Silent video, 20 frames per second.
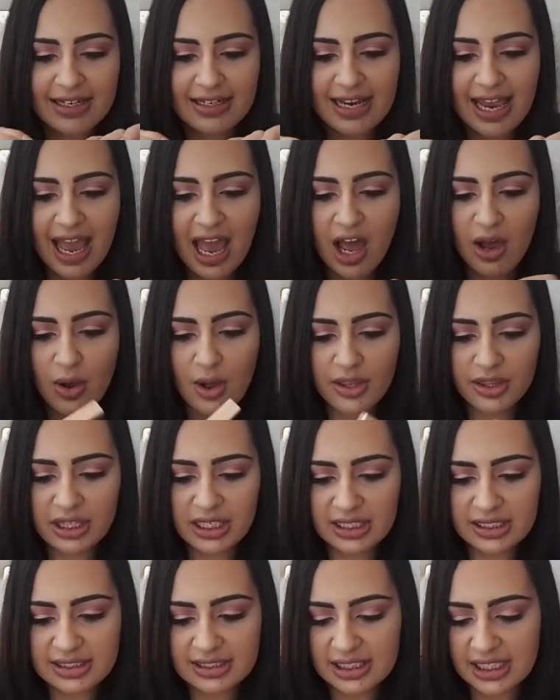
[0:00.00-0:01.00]
Now,
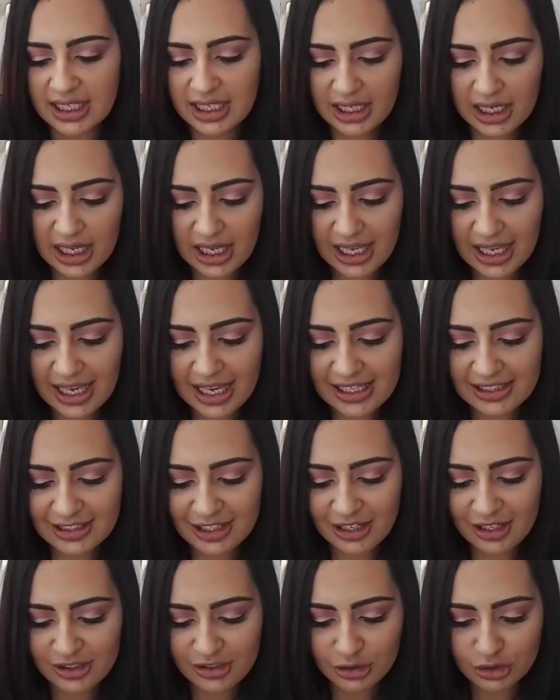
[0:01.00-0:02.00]
this thing is
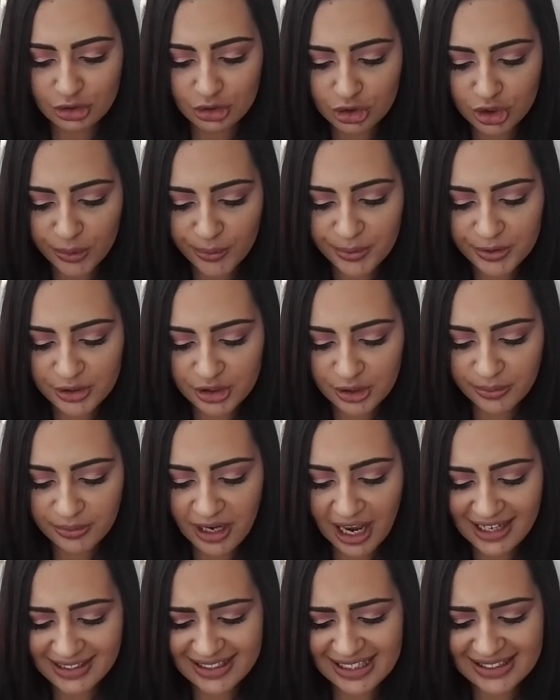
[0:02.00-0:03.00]
super, super
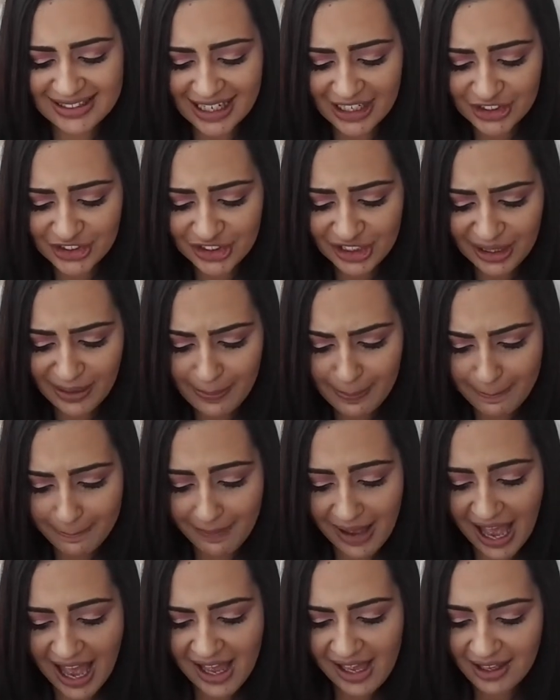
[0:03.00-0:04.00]
nice. It's actually
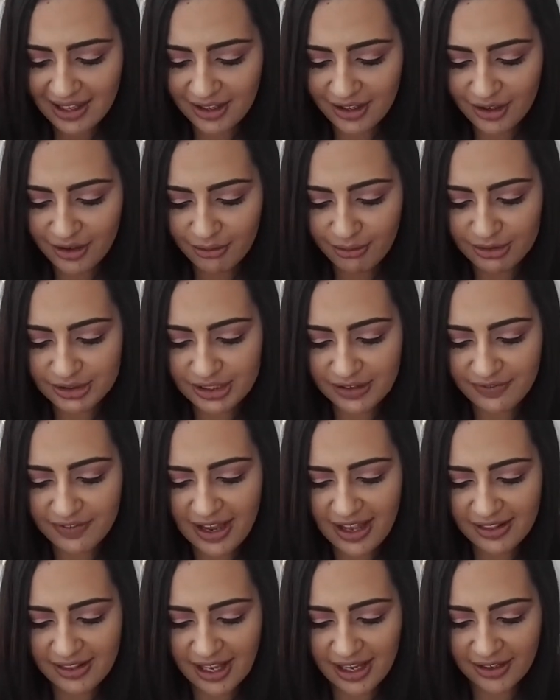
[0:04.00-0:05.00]
matte, which I
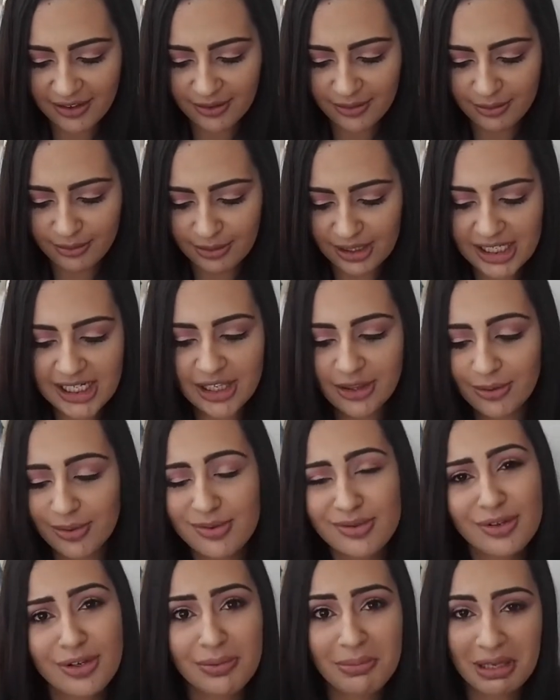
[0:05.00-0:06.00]
found like weird. I thought it
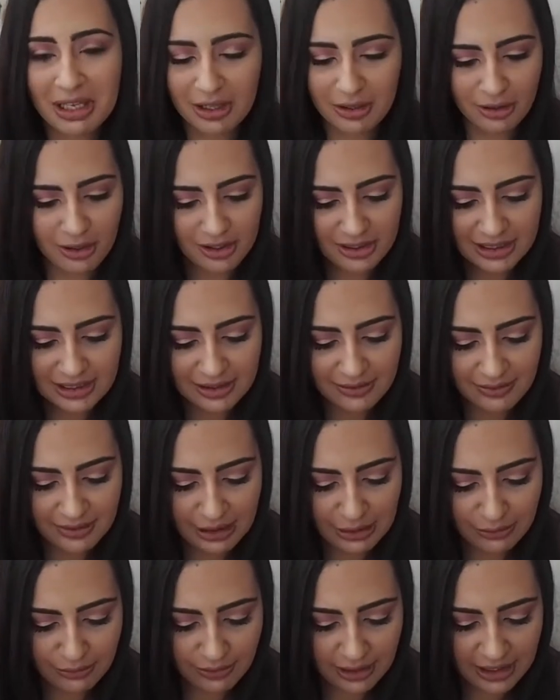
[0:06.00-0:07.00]
was going to be a gloss. I didn't
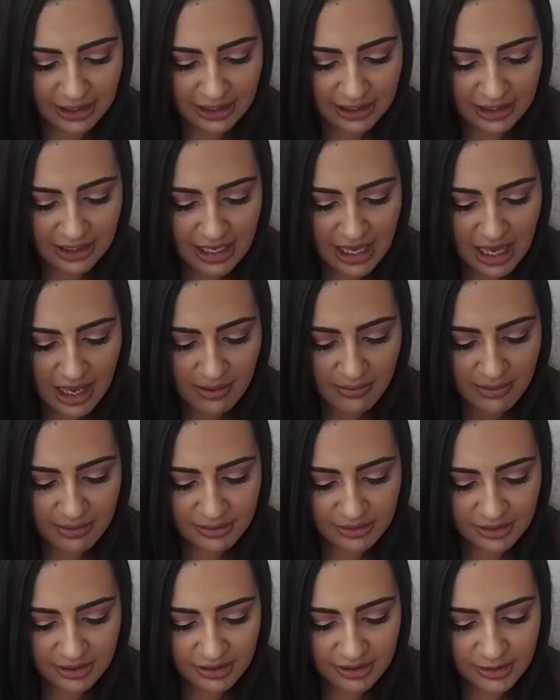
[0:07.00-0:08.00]
really read it. I'm
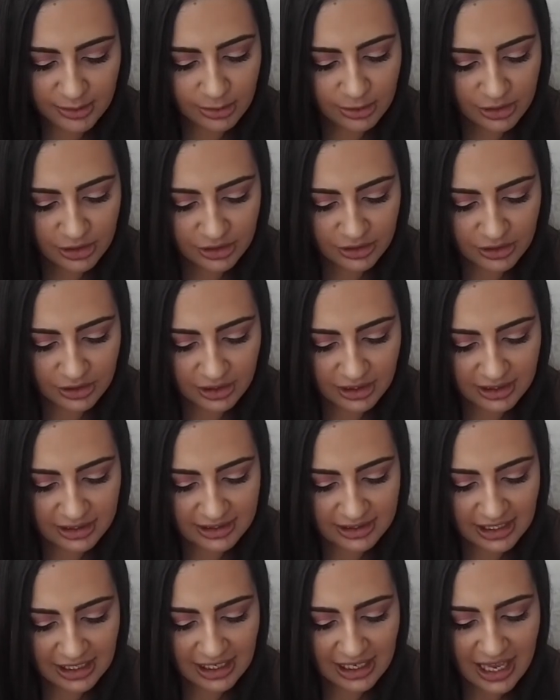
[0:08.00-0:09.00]
just going to swatch it so you can
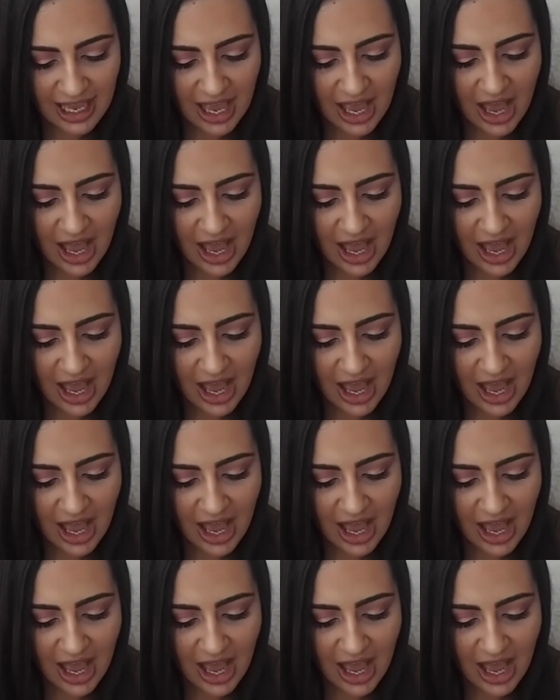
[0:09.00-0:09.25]
see.